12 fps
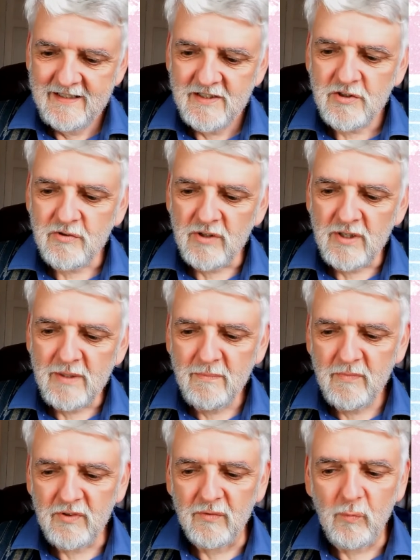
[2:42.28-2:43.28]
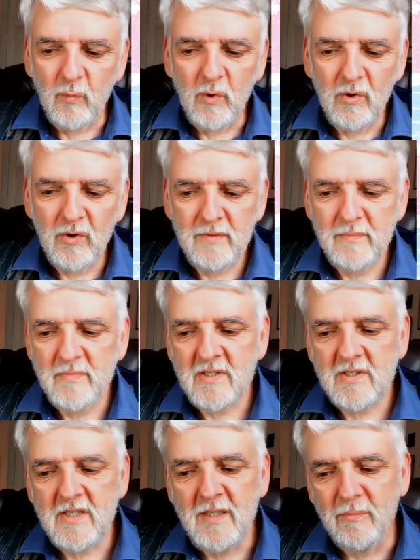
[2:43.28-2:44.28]
Streams of warm
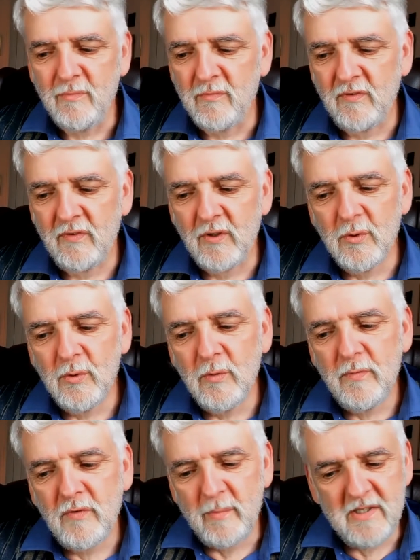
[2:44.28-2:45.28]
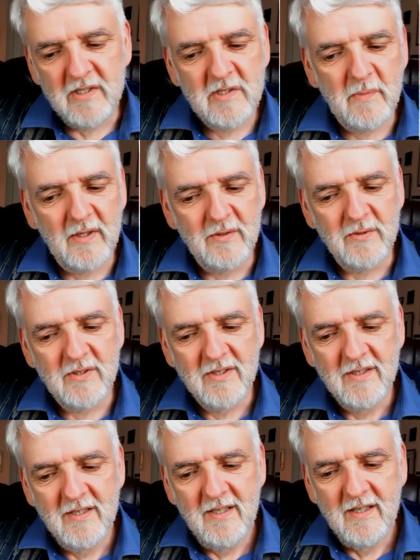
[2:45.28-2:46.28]
steam flow from its spout
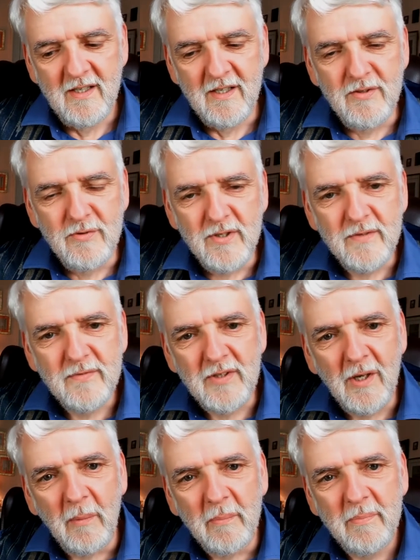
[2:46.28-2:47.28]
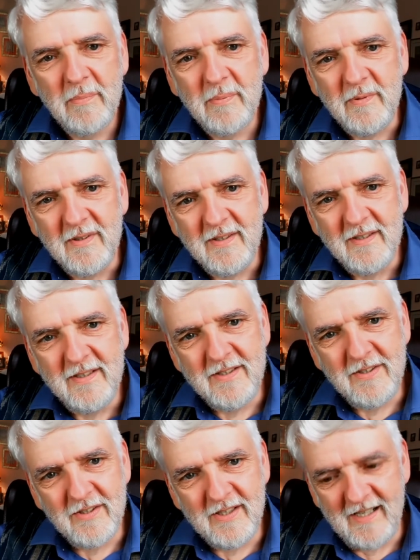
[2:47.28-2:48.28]
and drift up
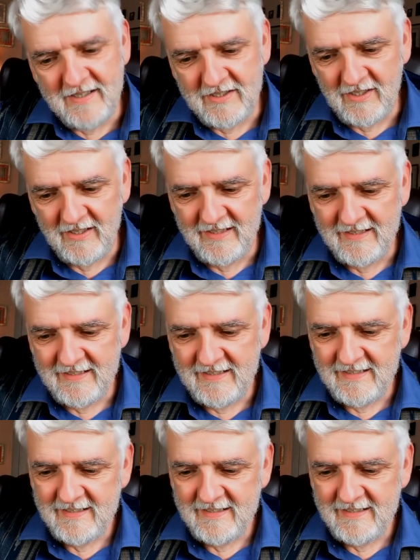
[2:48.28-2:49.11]
into the gaslight.